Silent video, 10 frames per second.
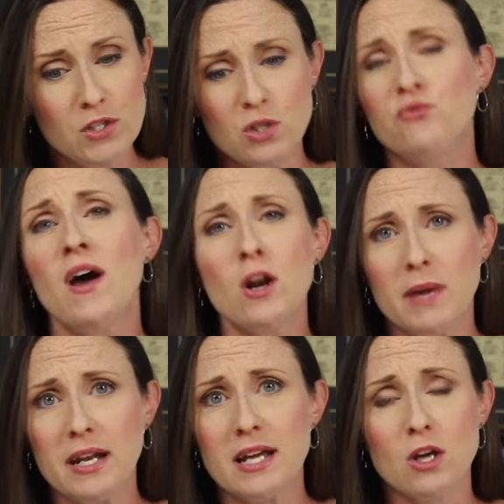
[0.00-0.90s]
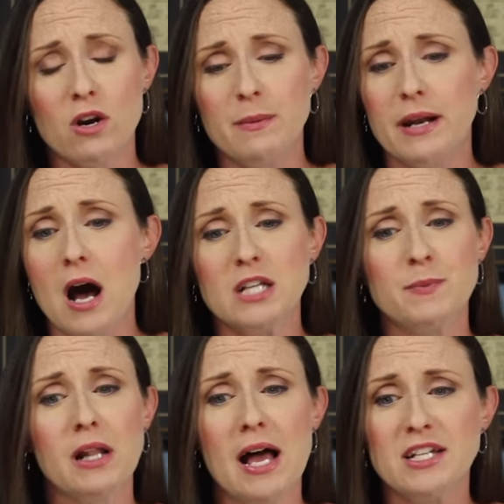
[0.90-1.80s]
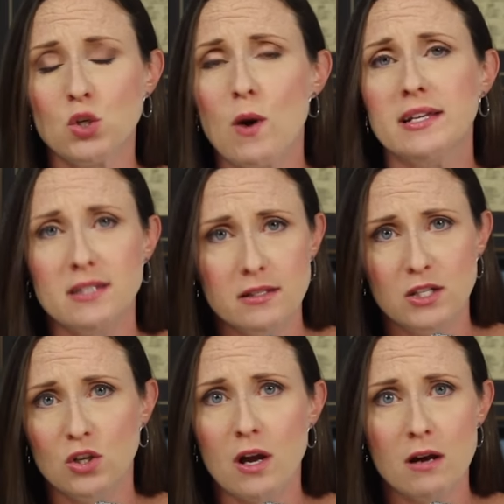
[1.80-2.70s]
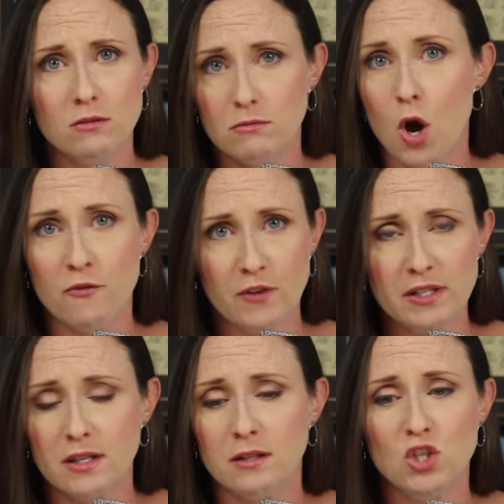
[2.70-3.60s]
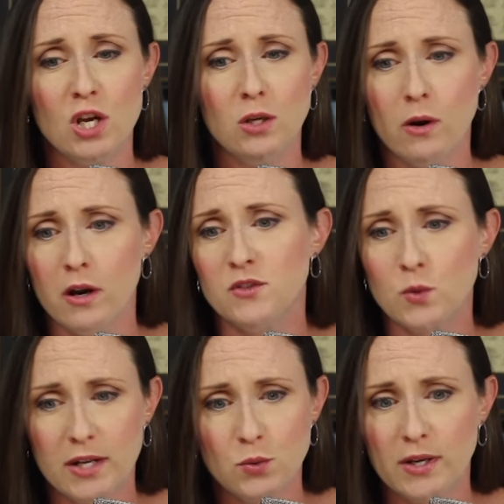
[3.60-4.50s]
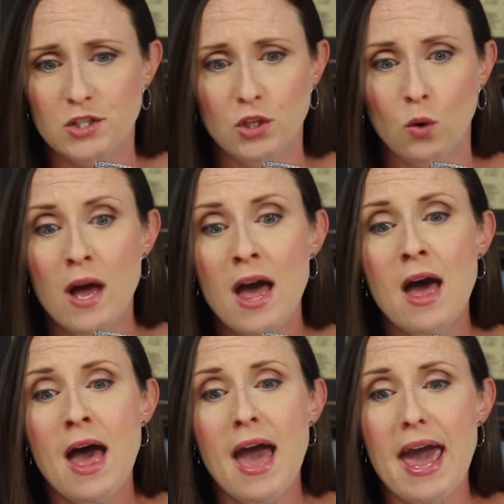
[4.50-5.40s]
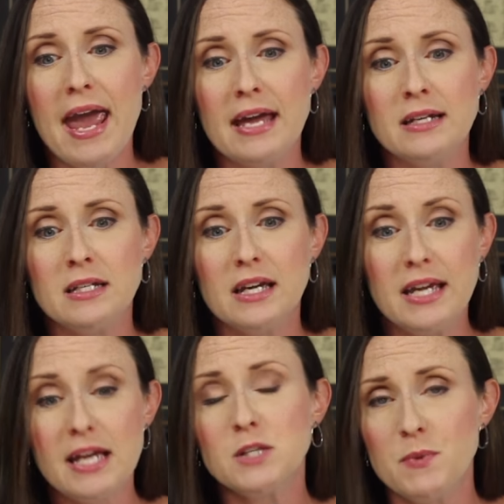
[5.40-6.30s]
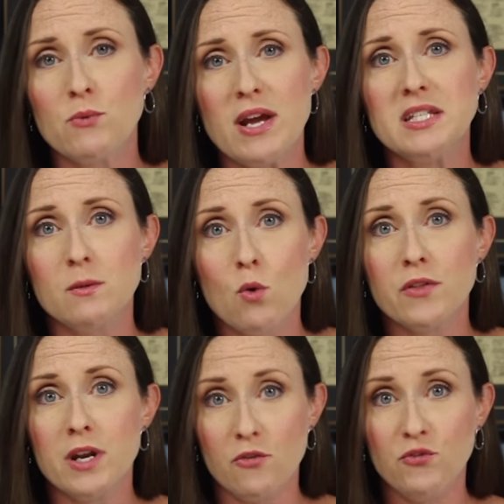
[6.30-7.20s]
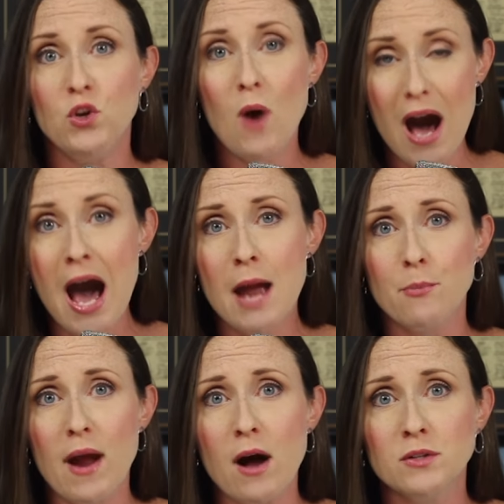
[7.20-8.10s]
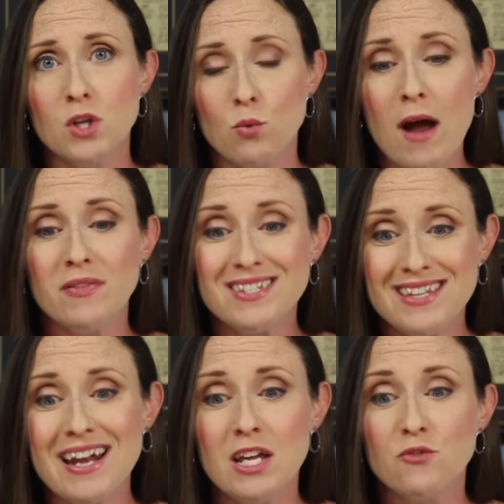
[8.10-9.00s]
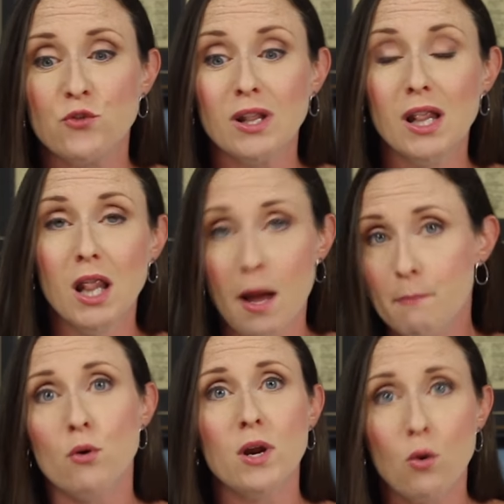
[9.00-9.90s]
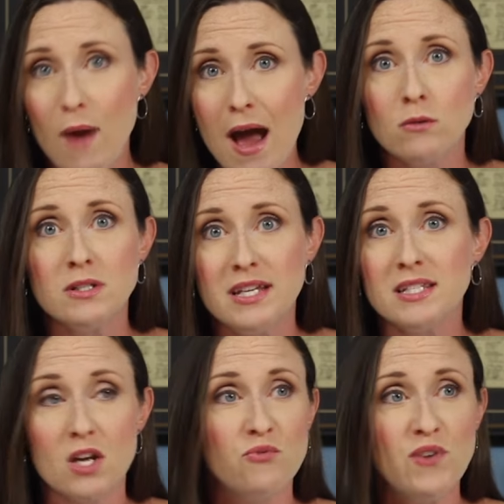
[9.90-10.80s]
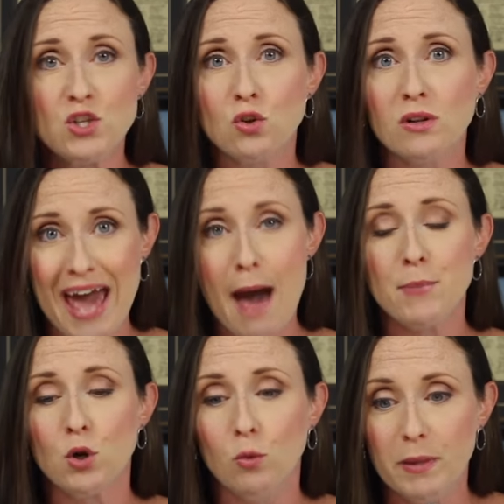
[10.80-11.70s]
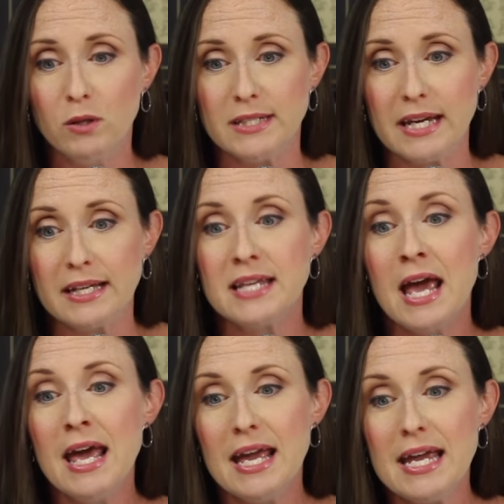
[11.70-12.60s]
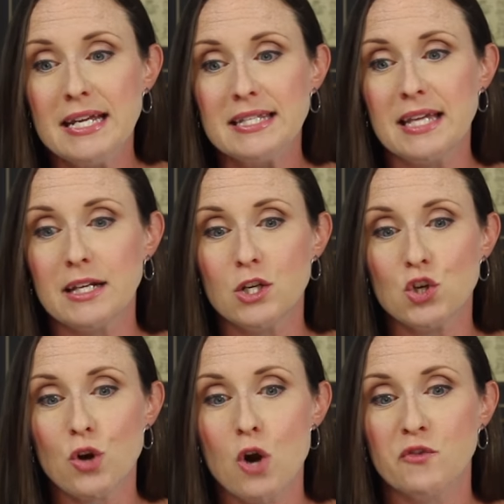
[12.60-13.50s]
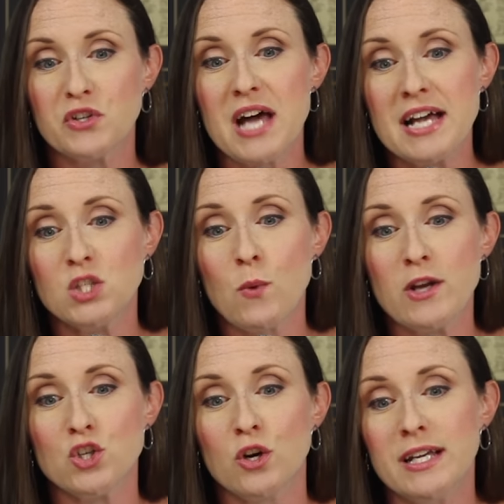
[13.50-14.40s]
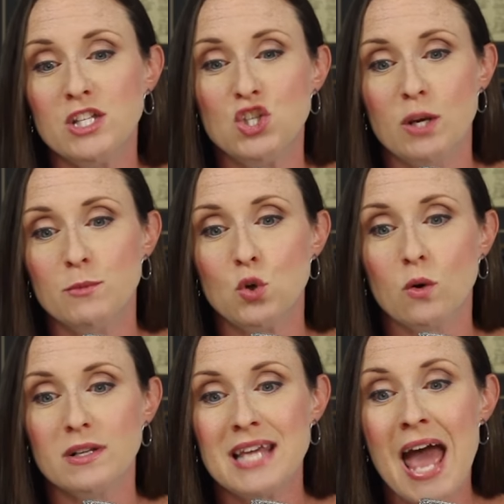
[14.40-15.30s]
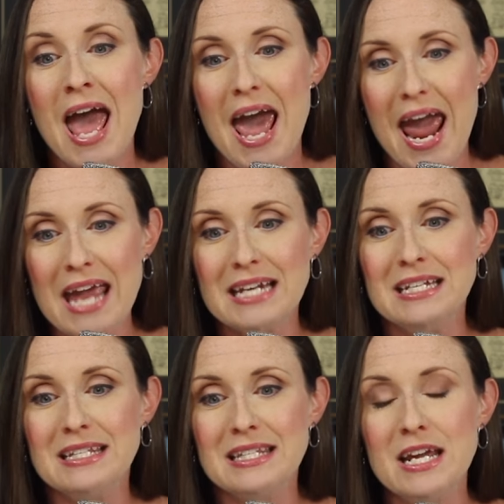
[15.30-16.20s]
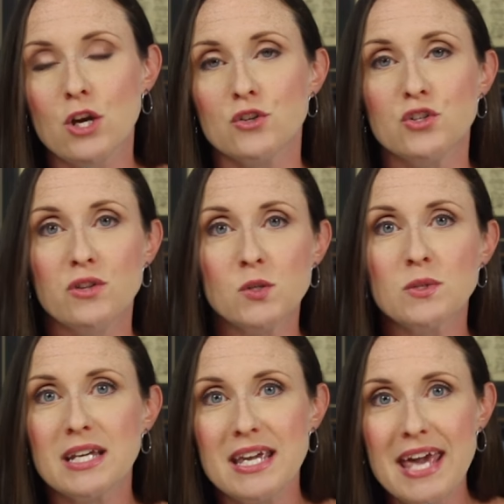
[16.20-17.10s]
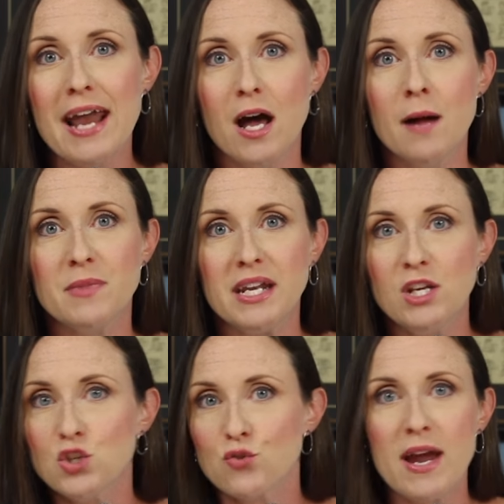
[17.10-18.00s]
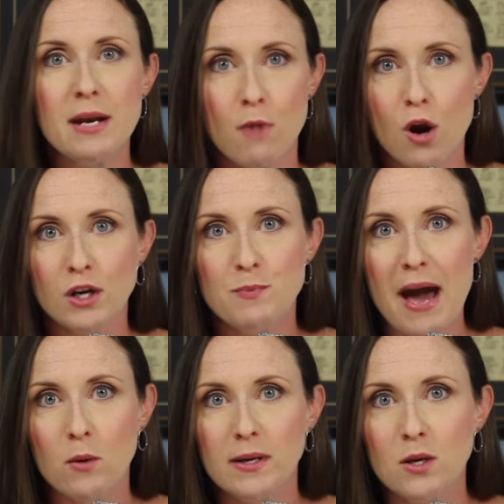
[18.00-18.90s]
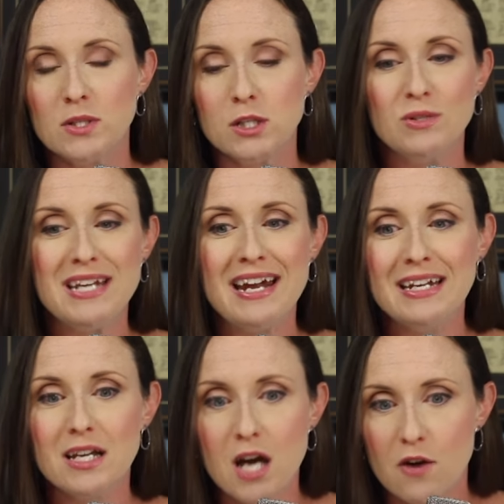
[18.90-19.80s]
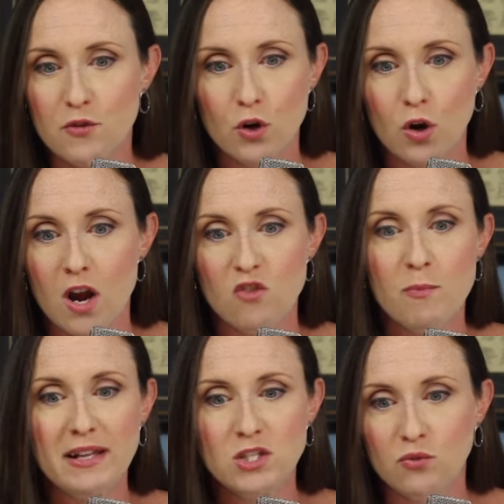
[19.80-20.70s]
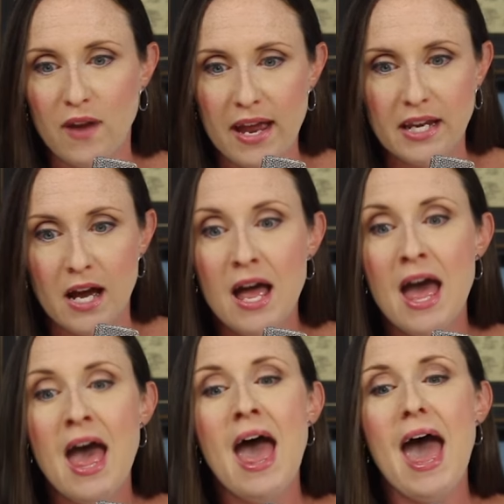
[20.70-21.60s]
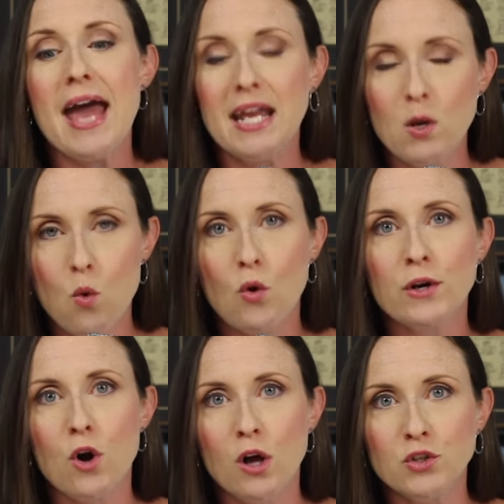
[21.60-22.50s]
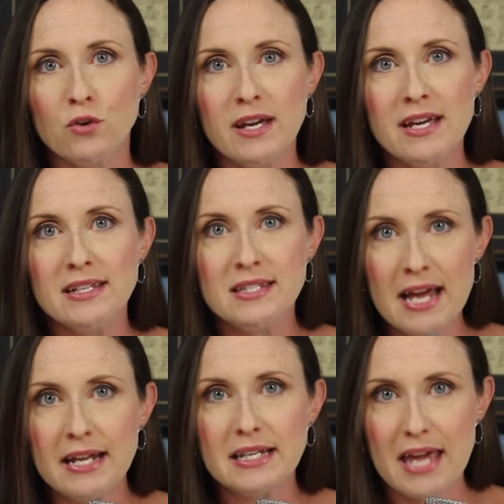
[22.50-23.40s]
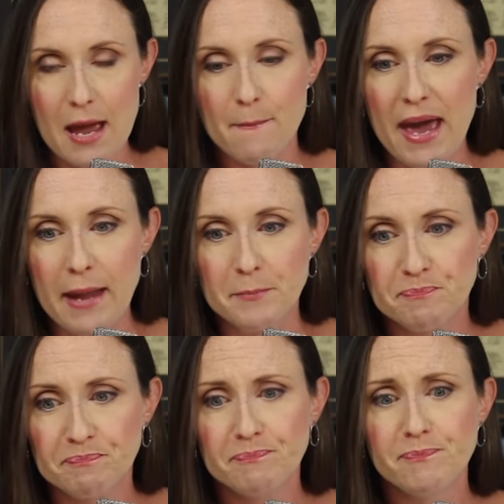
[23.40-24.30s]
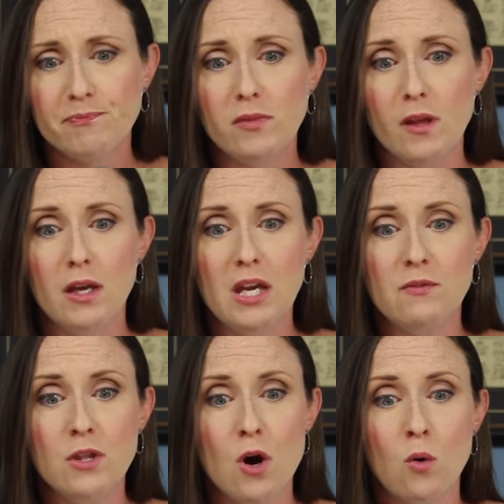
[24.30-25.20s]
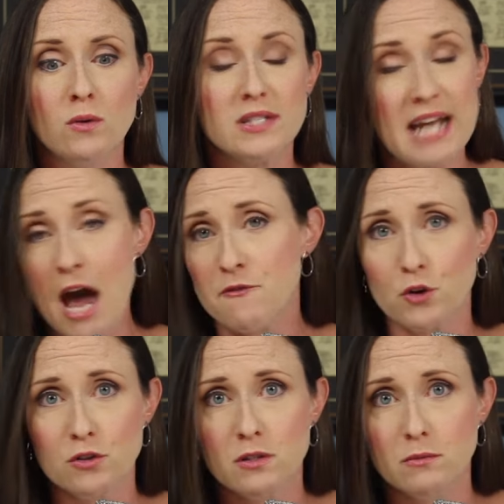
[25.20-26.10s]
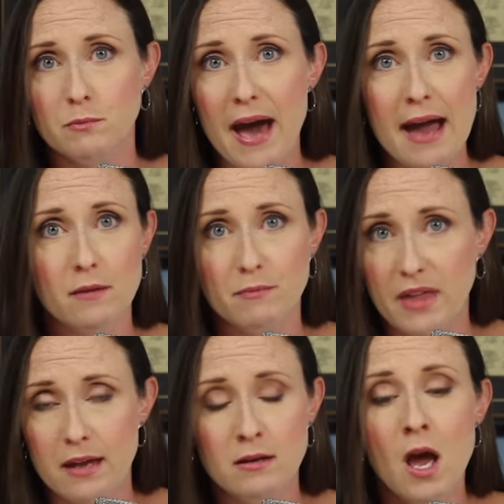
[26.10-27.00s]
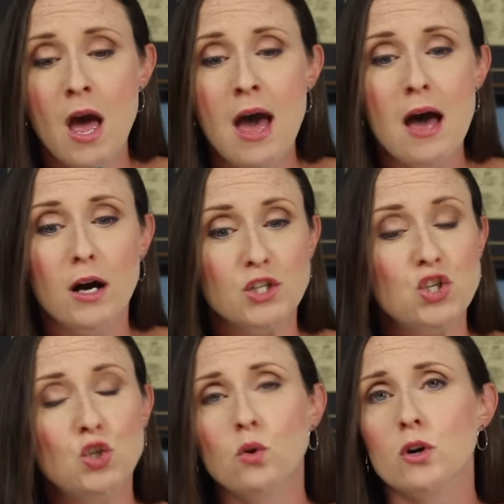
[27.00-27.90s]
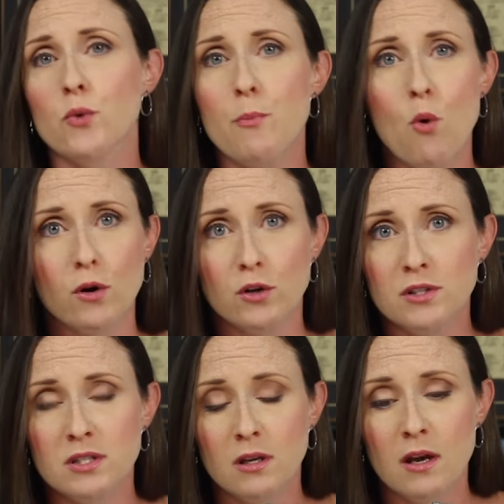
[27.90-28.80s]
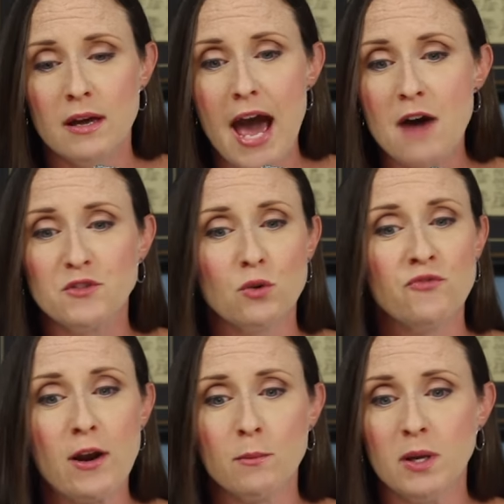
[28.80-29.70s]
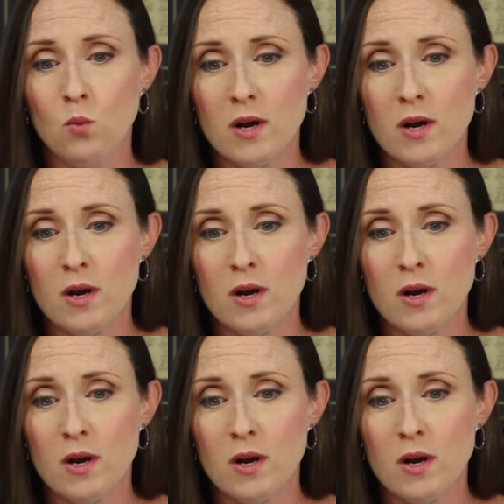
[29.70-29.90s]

So Fetterman has already been hospitalized twice since he took office in January of 2022, and he has been raising more than a few eyebrows around the Senate for lumbering around these official Capitol buildings in his signature oversized sweatshirt, his gym shorts, and his sneakers. So this was a getup that he trademarked back when he was Lieutenant Governor of Pennsylvania, and he wore it all during his Senate campaign. Even though staffers back then assured reporters after Fetterman